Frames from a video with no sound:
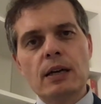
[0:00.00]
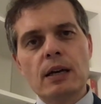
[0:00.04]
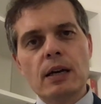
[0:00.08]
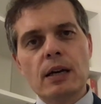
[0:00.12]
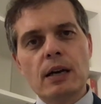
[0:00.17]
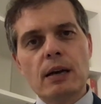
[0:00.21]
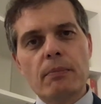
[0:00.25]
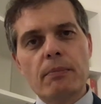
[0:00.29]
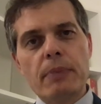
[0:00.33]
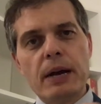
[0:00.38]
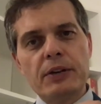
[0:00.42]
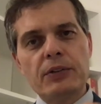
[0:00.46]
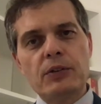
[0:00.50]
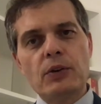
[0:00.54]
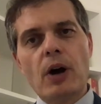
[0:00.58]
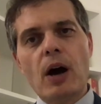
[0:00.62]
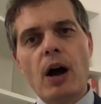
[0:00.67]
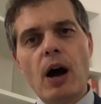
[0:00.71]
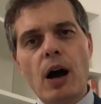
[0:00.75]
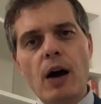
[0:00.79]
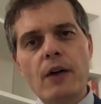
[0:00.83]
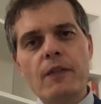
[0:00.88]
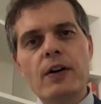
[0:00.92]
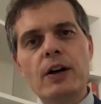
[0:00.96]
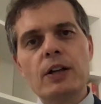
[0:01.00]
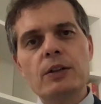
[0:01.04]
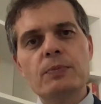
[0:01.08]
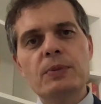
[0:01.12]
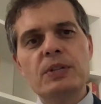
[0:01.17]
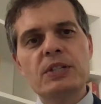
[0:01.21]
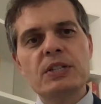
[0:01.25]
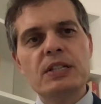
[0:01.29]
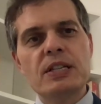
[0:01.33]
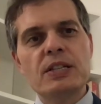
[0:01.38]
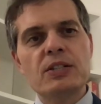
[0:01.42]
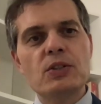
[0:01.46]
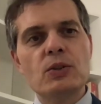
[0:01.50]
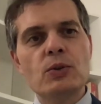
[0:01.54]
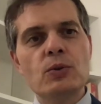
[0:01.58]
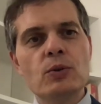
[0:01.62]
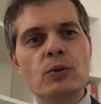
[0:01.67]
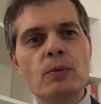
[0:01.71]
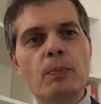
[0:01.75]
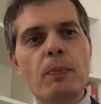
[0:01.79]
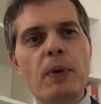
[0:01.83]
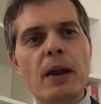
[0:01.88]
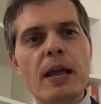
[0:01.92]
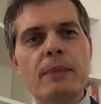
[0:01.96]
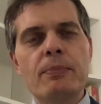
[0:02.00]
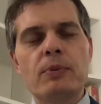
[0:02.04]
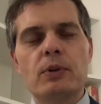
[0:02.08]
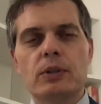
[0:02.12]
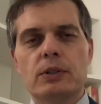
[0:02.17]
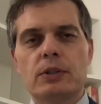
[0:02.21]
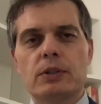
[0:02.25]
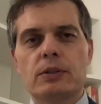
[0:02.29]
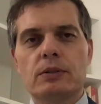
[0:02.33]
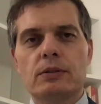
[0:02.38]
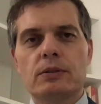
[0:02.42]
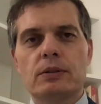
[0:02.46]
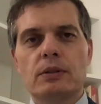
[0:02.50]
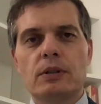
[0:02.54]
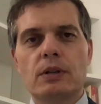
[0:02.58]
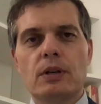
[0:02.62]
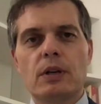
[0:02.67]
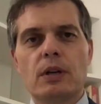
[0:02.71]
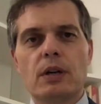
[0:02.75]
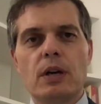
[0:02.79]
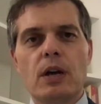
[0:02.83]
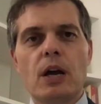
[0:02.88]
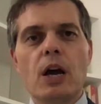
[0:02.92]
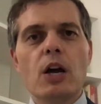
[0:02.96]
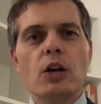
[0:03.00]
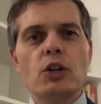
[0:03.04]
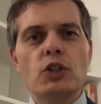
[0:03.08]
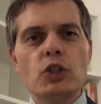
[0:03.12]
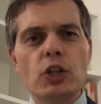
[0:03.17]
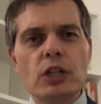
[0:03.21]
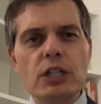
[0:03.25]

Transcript: by the Harvard Business School playbook. Just